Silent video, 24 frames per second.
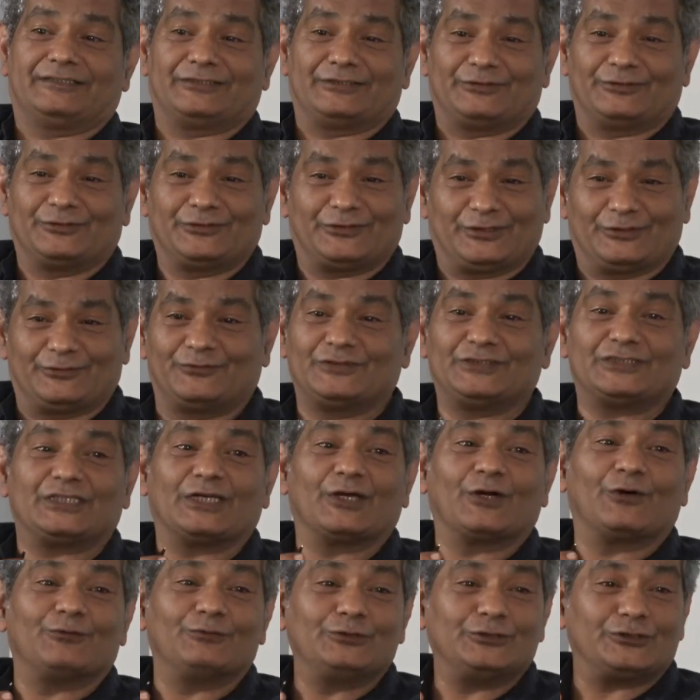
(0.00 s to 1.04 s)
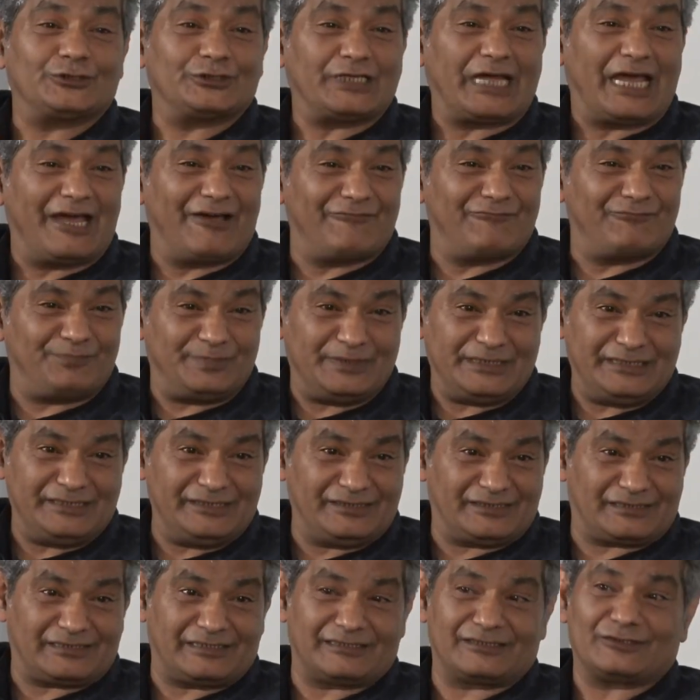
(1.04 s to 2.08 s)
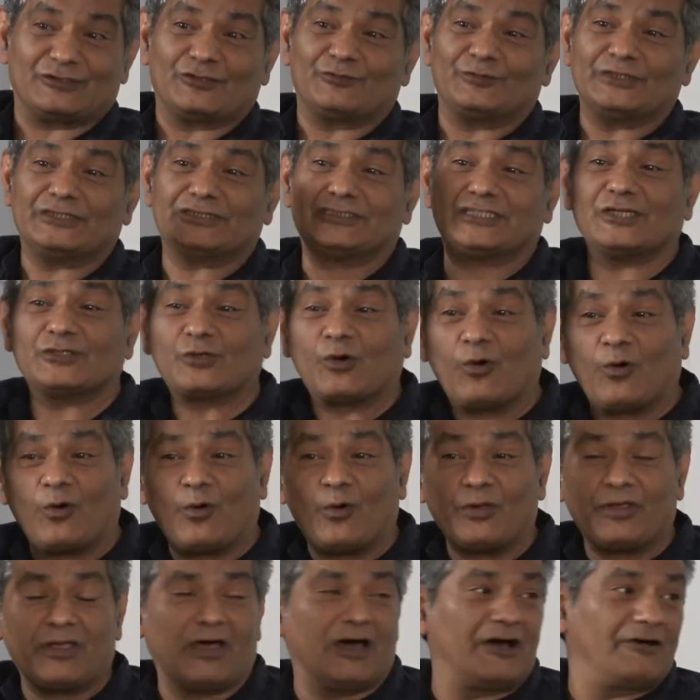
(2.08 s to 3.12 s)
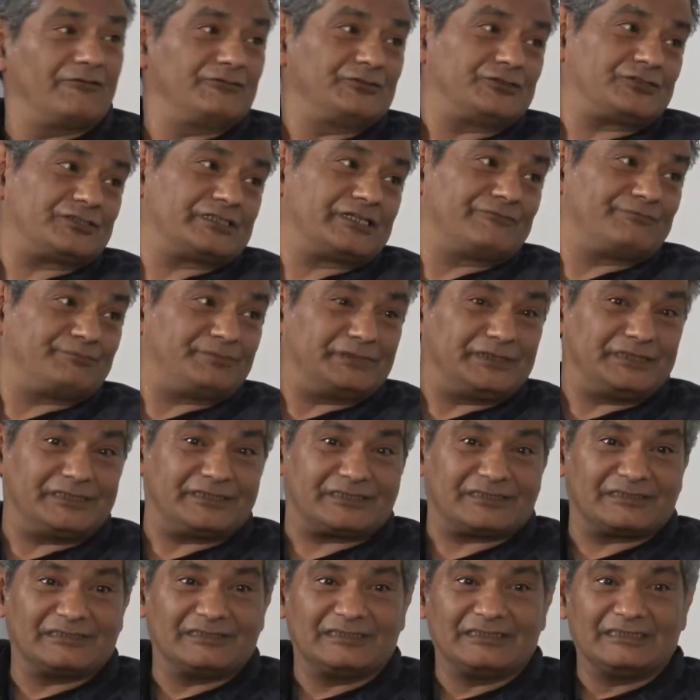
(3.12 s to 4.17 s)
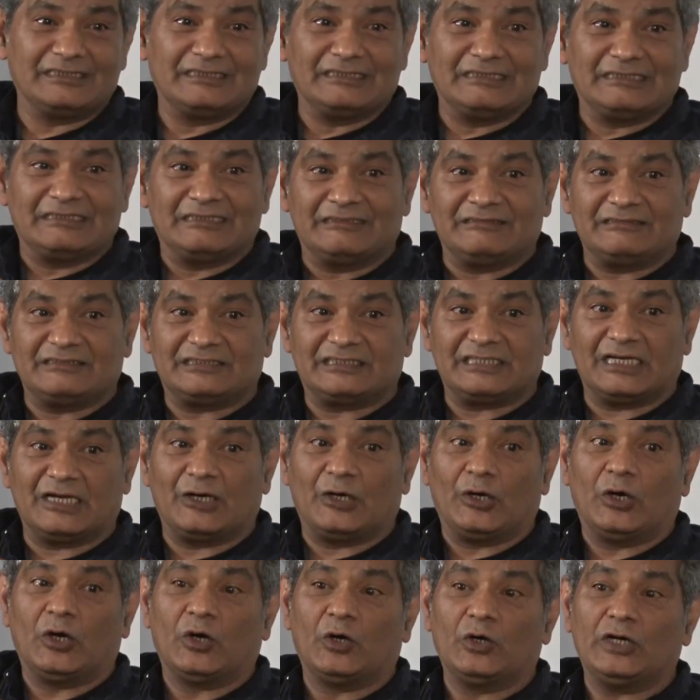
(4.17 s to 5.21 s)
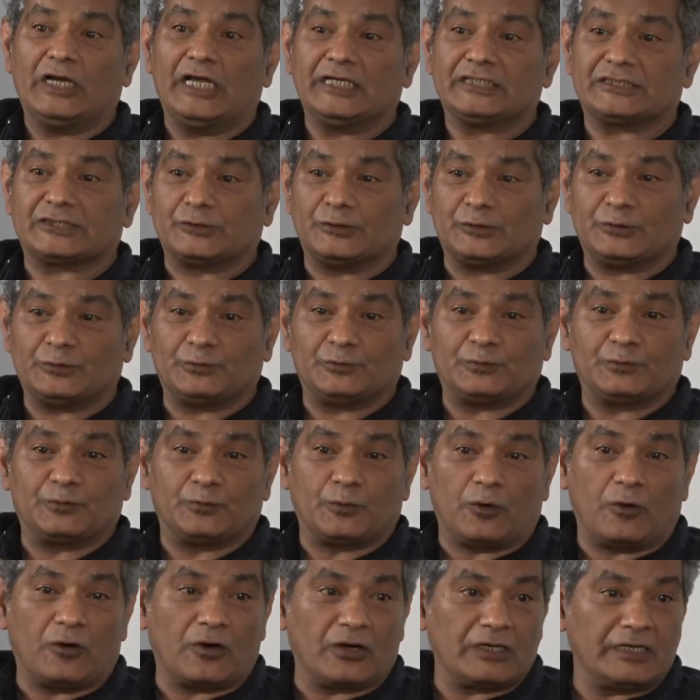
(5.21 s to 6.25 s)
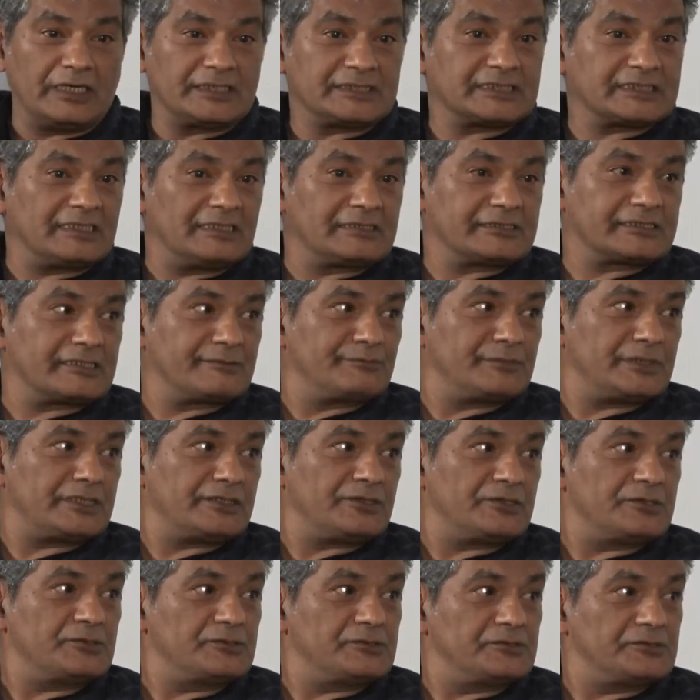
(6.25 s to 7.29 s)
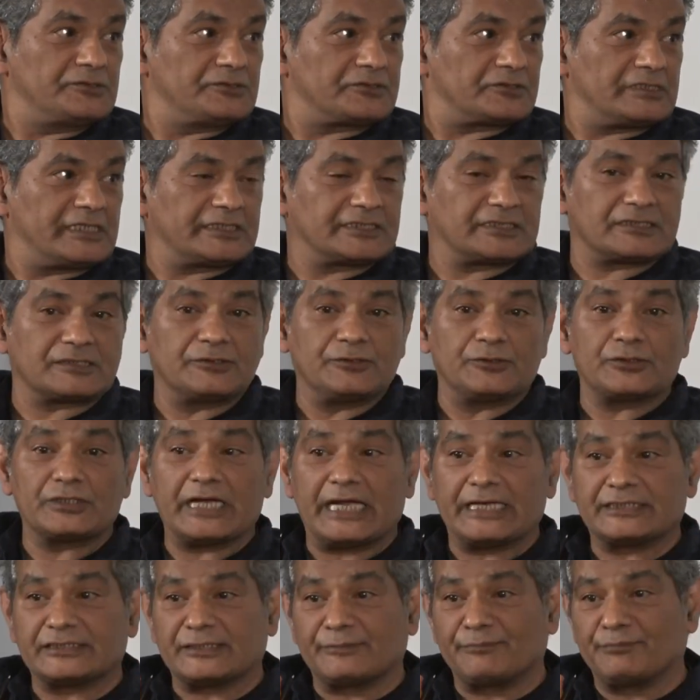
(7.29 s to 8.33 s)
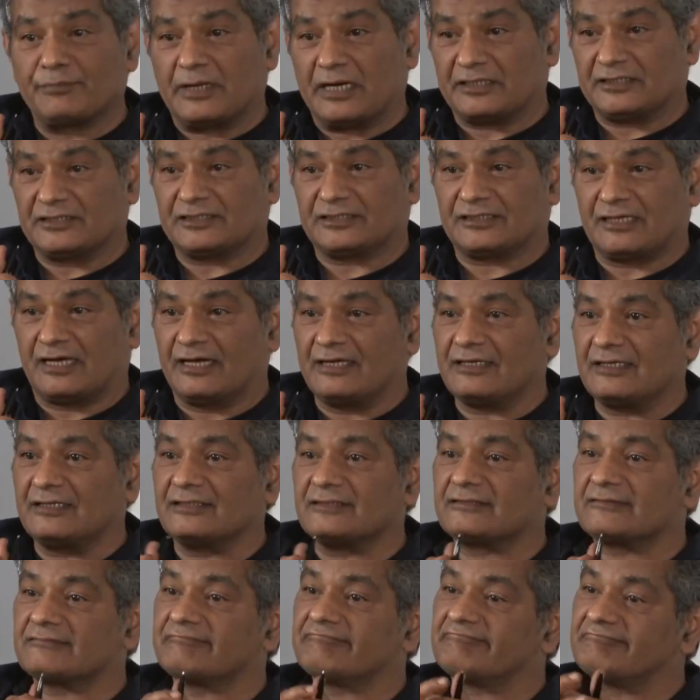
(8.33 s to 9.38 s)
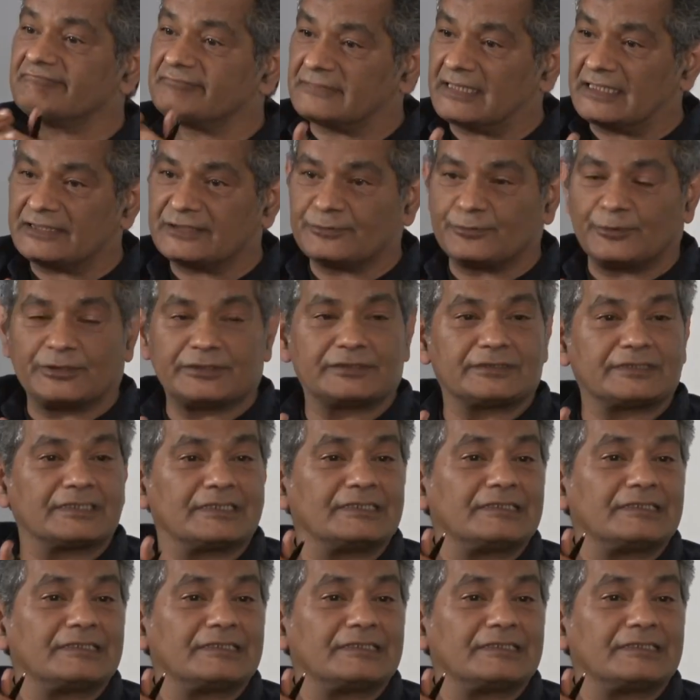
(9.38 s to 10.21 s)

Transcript: so when you say, oh, we should have peace, like nobody says, oh, yeah, we should have peace. And you say, oh, let's go to war, let's kill some Hindus, or let's go get some Pakistanis. That's what